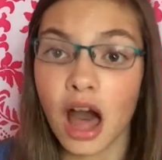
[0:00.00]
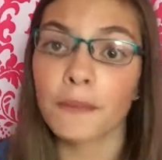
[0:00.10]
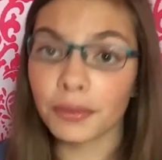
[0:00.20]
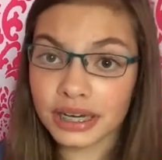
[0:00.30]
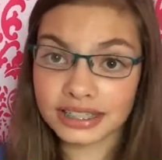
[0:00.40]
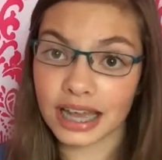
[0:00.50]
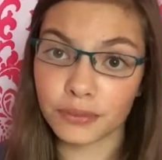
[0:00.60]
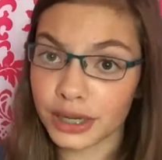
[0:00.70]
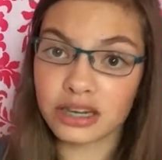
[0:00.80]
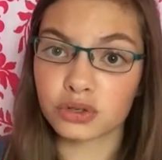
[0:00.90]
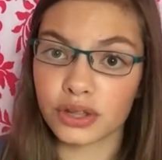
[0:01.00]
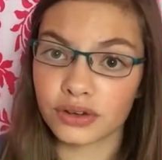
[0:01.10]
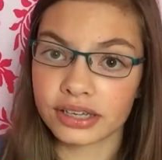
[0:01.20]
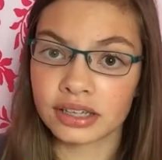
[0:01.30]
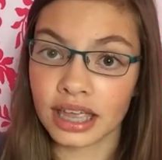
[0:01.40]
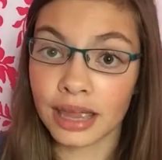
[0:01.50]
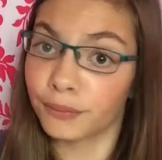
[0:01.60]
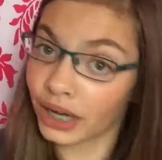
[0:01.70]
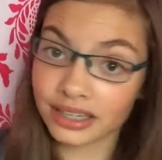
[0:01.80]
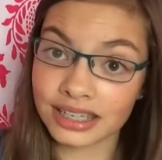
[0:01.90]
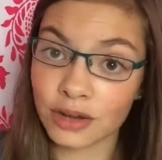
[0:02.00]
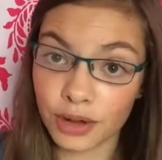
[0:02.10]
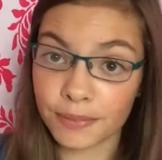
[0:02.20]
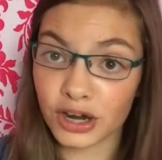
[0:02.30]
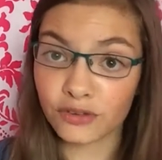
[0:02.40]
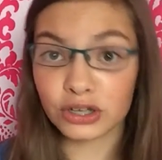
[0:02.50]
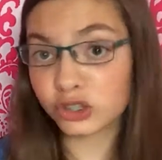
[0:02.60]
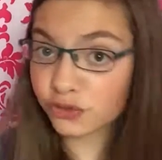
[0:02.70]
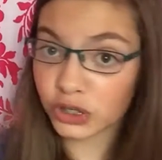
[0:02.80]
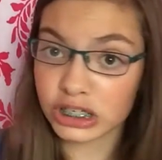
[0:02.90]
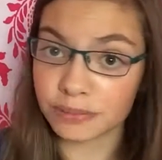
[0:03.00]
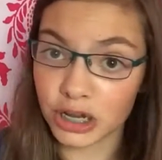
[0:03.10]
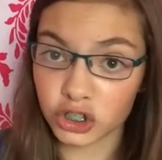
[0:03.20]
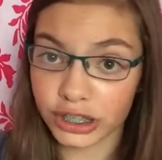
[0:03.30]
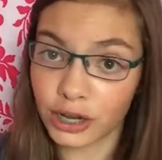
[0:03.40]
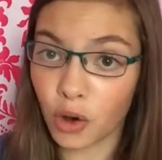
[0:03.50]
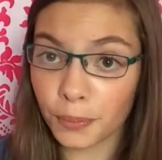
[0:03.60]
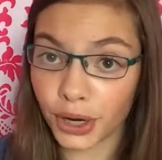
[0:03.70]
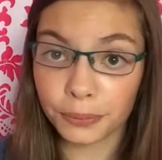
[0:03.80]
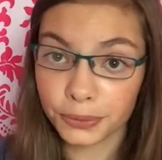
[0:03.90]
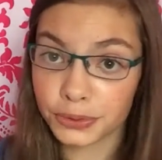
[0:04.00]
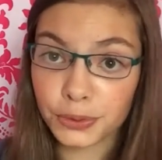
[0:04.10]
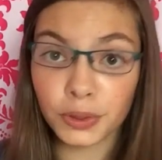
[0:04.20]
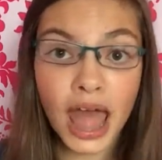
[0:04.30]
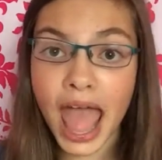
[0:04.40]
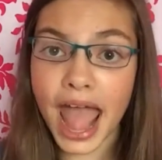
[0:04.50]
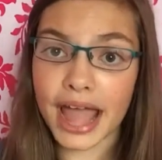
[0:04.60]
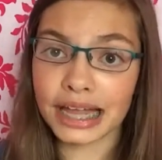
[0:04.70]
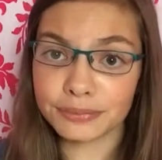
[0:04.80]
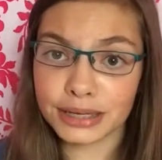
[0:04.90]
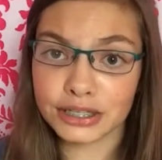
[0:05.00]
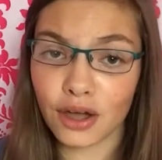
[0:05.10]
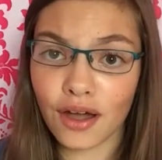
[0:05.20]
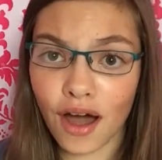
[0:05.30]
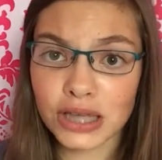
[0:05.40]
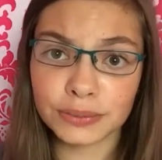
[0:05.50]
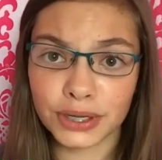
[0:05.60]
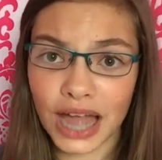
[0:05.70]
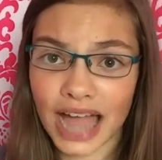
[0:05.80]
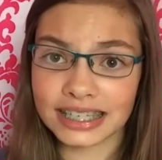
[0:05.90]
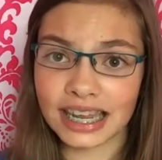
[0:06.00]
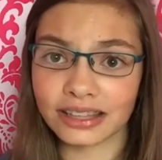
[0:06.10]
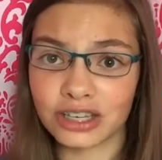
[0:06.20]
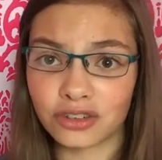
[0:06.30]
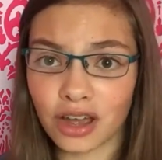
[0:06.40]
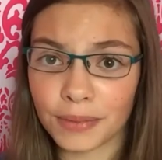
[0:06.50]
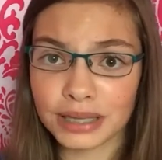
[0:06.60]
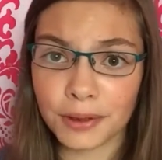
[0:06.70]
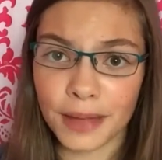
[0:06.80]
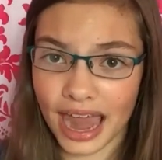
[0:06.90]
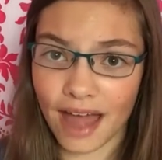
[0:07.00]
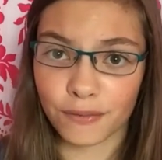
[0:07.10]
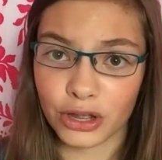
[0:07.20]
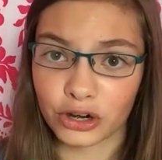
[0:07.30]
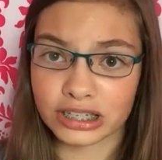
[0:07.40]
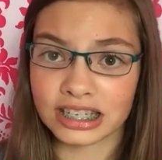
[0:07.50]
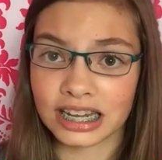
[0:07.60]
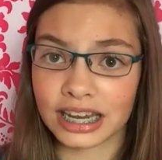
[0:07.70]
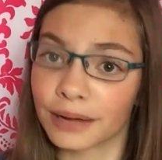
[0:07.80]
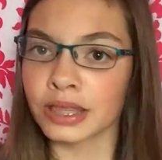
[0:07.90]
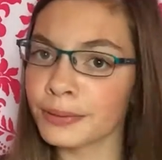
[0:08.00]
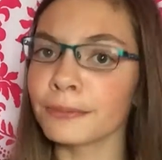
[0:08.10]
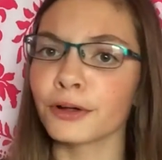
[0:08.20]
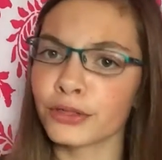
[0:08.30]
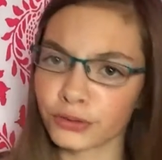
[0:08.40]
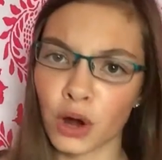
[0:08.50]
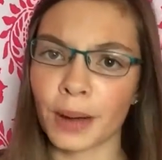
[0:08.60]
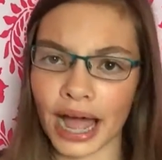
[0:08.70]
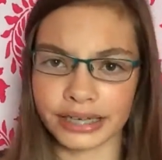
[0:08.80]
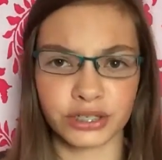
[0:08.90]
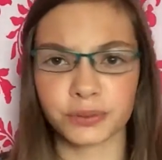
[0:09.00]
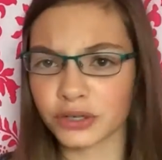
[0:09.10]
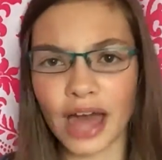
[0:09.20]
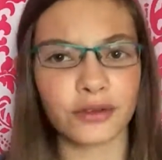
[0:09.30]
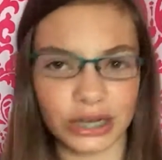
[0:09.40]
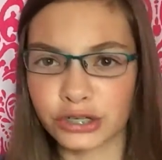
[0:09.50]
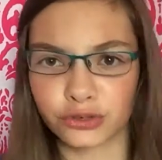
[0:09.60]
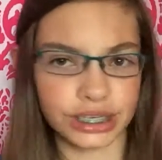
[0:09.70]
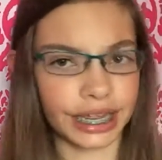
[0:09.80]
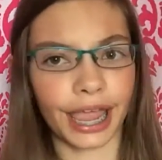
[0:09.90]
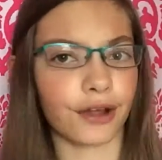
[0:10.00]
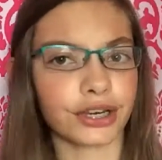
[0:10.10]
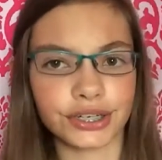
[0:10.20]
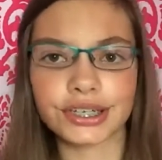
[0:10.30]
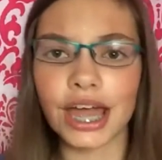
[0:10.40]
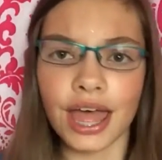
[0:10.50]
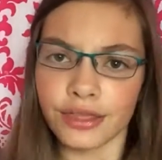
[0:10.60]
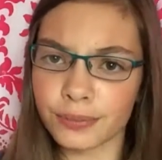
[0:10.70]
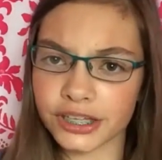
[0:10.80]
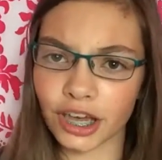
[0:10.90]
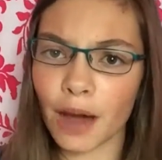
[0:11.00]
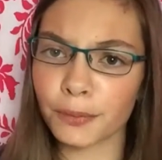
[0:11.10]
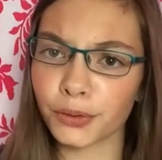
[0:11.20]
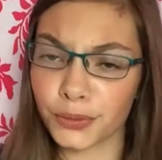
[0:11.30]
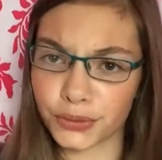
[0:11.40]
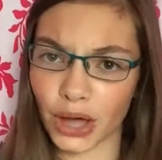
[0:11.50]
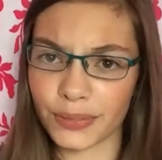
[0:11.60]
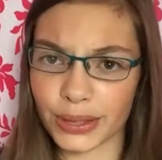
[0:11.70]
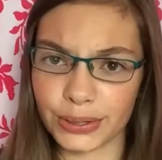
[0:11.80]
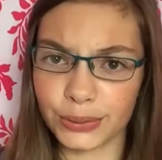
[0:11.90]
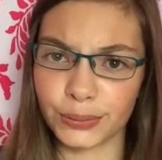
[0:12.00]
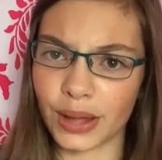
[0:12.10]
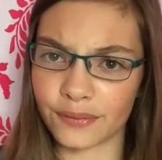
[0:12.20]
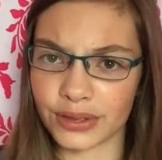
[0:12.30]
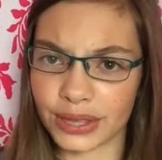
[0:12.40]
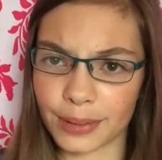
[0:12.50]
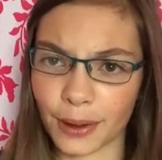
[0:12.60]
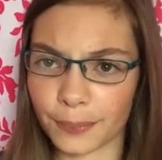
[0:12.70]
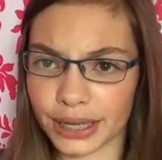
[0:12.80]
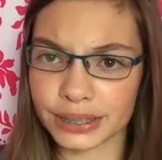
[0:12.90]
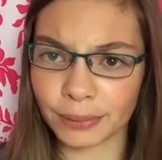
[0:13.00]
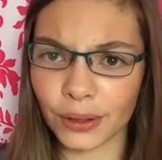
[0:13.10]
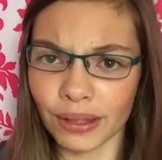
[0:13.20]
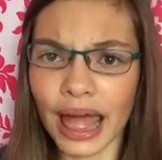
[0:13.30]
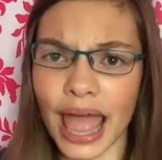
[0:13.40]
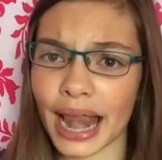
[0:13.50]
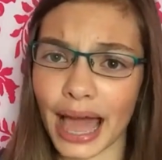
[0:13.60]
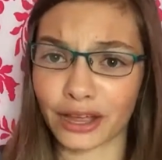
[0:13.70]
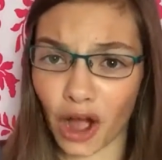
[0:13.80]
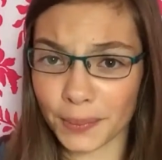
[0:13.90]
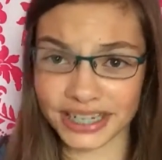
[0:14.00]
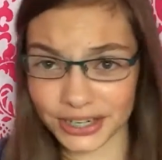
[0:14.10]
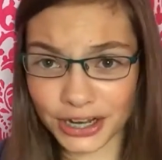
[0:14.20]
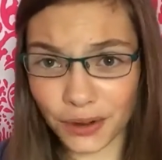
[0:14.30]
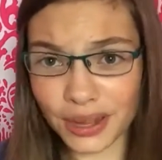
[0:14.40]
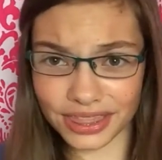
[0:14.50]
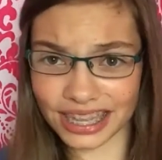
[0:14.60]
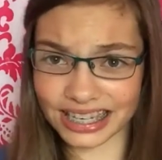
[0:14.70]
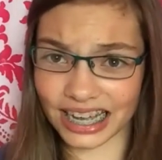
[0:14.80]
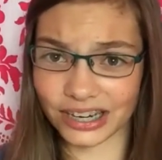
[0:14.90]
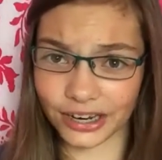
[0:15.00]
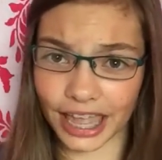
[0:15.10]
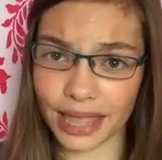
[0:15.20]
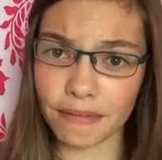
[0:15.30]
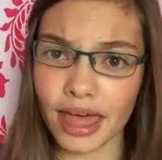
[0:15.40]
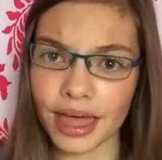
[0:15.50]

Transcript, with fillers: but we decided we'd enjoy the rest of the game. We got to see Whit Merrifield's first Major League home run, which was cool, and we saw Hosmer accidentally chuck a baseball bat halfway across the stadium. The people in the row behind us were rather interesting characters. There was a couple who thought they knew everything about baseball and had a commentary going the entire game,